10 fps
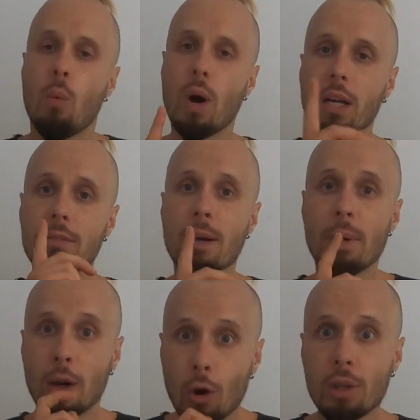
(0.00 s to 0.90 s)
One of
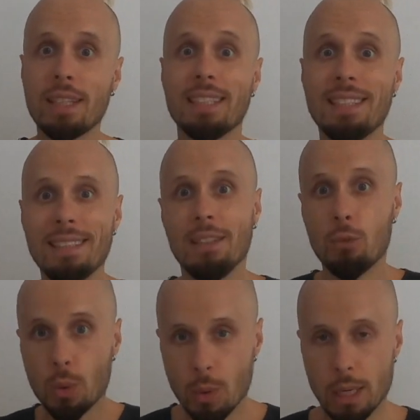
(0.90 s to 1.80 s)
them I already did
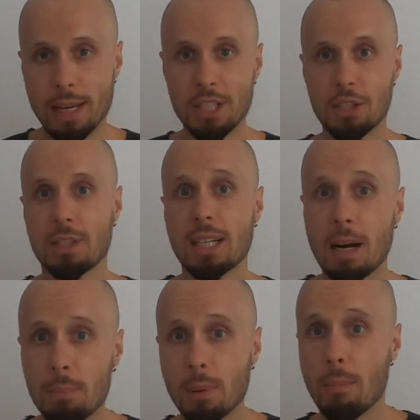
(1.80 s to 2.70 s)
in 3 variations a
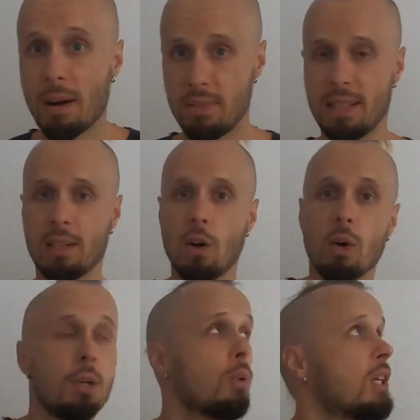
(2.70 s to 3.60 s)
couple months
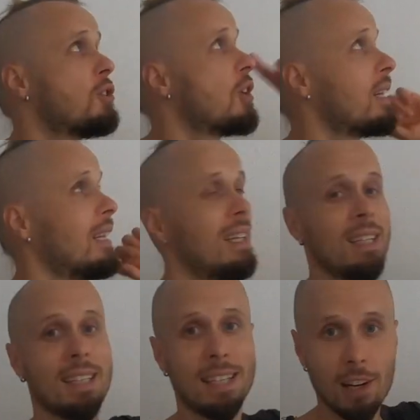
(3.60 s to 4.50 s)
ago, and you can check the
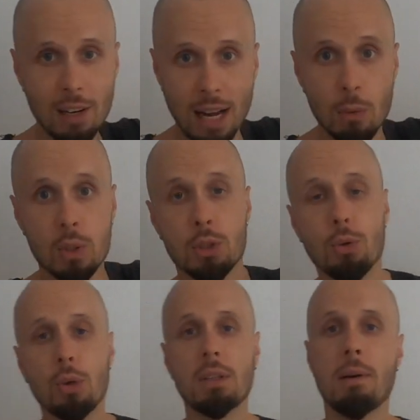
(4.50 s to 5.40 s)
link here. I was
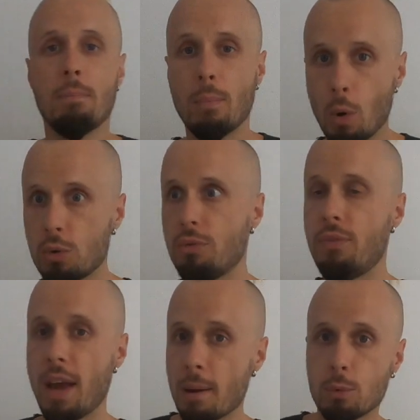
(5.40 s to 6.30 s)
doing the most
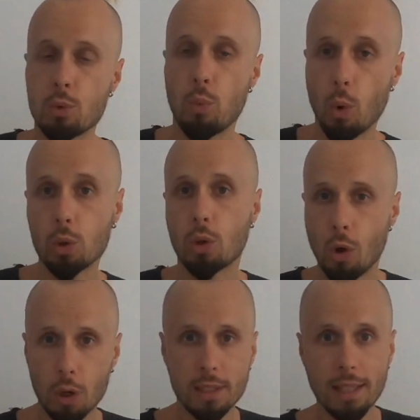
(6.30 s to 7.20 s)
famous world
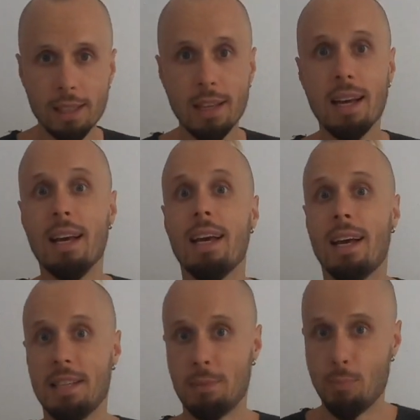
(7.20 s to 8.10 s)
cocktail,
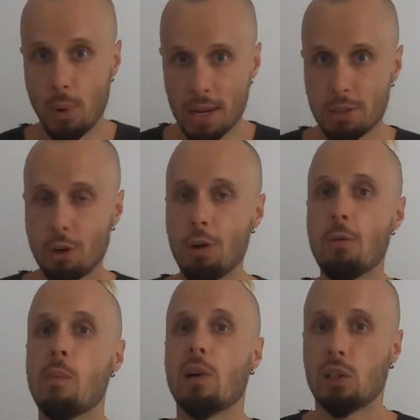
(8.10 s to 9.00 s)
espresso
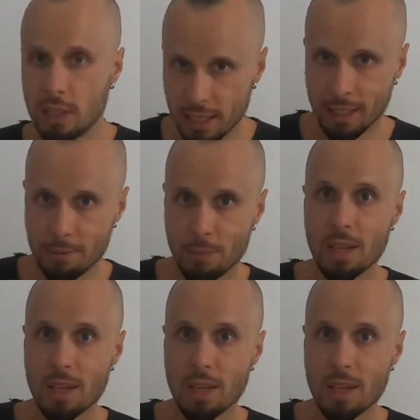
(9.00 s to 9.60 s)
martini.